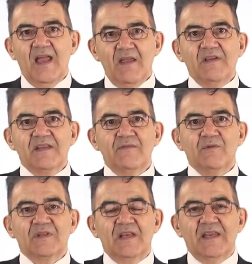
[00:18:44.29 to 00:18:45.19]
I will give
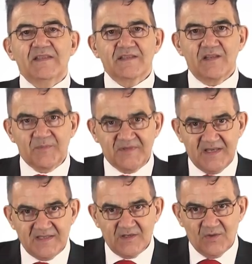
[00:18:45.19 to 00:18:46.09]
you the latest
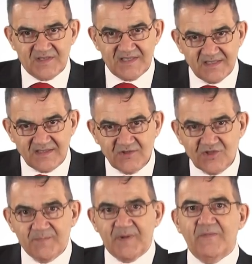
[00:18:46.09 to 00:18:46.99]
updates on
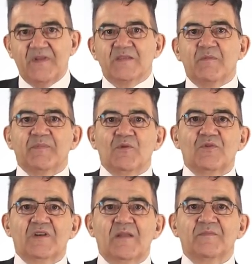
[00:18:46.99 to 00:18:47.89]
citizenship by investment
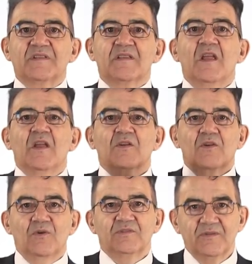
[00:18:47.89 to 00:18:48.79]
programs,
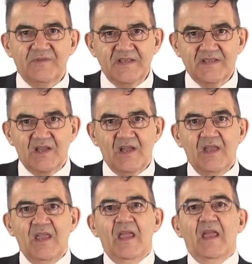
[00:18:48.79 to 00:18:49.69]
Golden
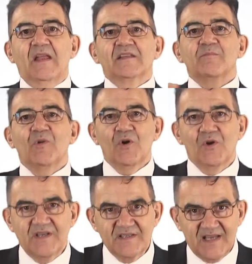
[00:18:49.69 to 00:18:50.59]
Visa, and
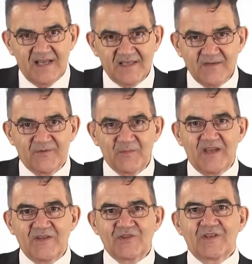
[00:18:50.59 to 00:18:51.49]
more insider
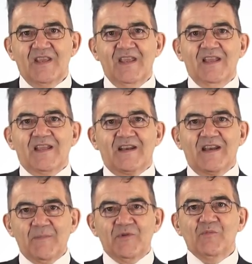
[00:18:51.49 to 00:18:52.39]
information.
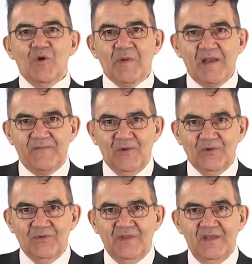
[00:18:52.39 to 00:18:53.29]
Grab your mobile
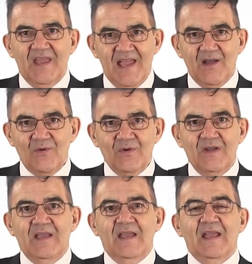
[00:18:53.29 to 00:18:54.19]
phone now
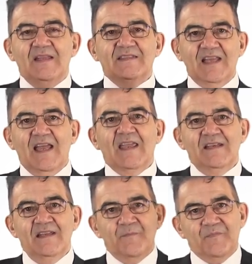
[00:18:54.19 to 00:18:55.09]
and
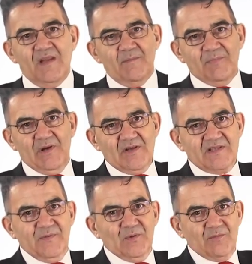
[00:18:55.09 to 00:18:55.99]
dial
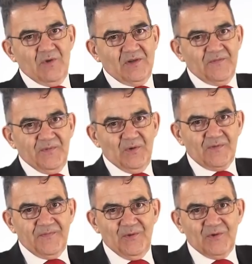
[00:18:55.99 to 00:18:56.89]
+41
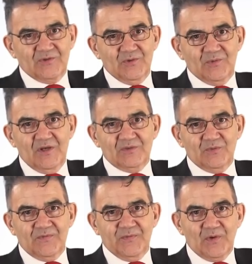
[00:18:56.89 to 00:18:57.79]

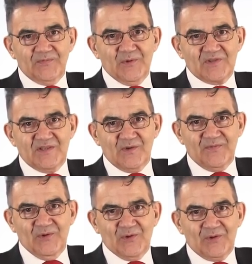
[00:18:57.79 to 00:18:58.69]

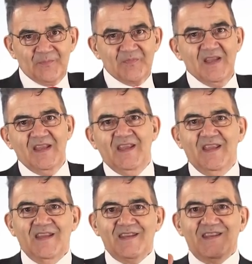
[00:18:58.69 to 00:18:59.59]
442124404.
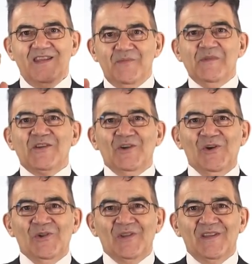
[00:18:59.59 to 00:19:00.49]
Give me a
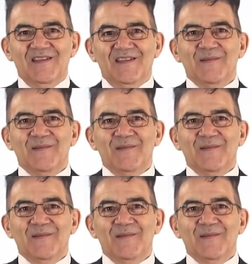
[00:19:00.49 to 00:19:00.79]
call.